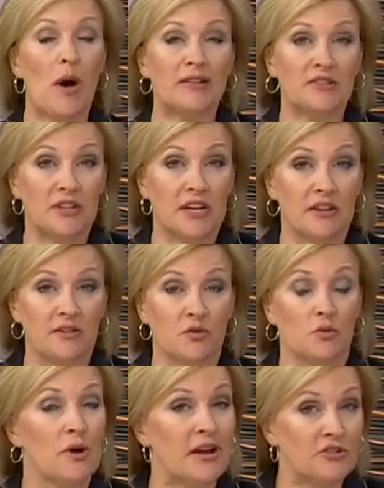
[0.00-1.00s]

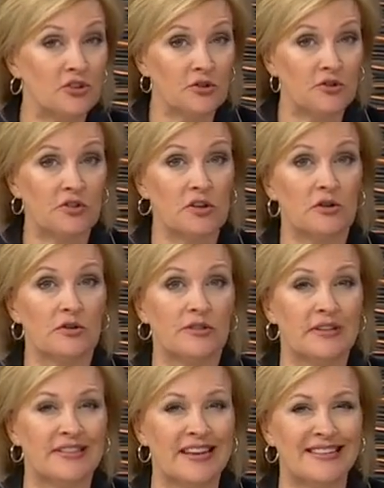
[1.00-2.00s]
Swastikas, racial
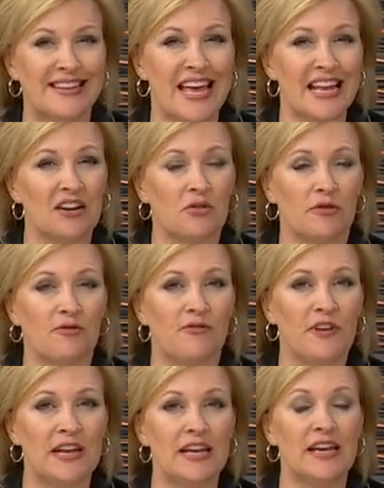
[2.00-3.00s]
slurs, and satanic
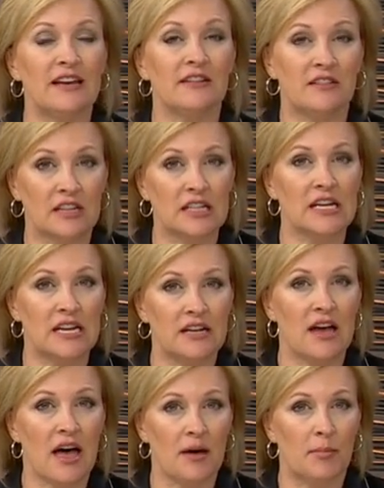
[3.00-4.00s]
graffiti is
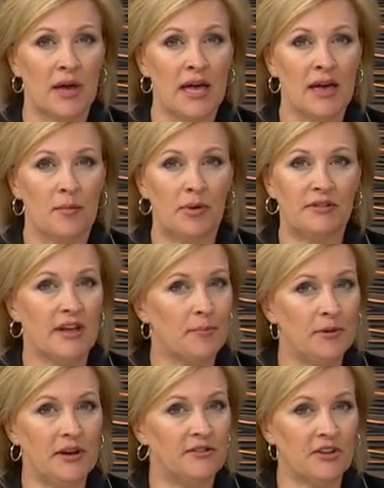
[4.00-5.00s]
cleaned up, but
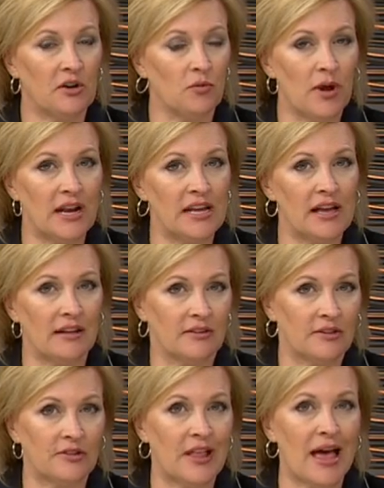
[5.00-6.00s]
deputies aren't ready
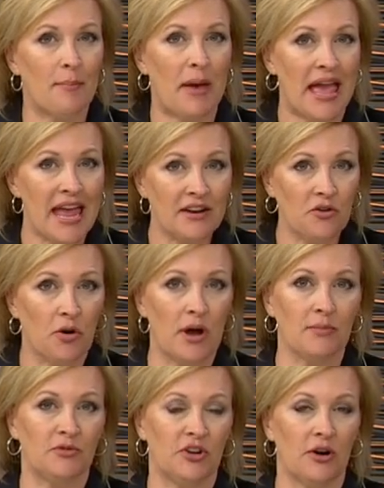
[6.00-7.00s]
yet to slap hate
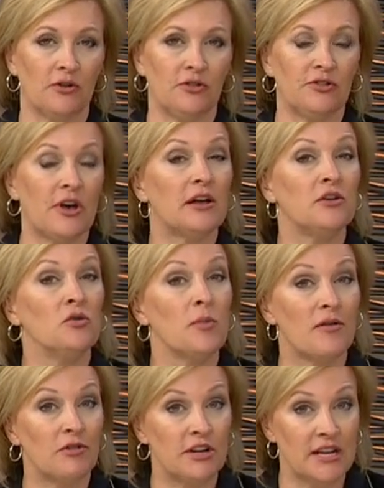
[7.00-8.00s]
crime charges on
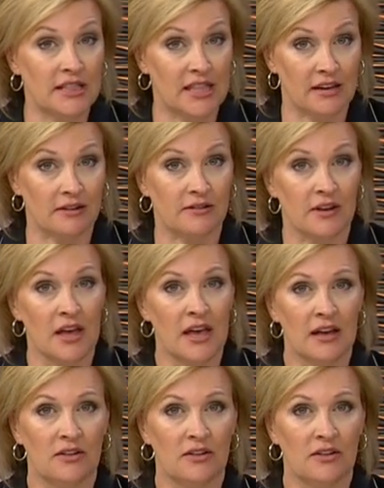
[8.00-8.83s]
whomever did this.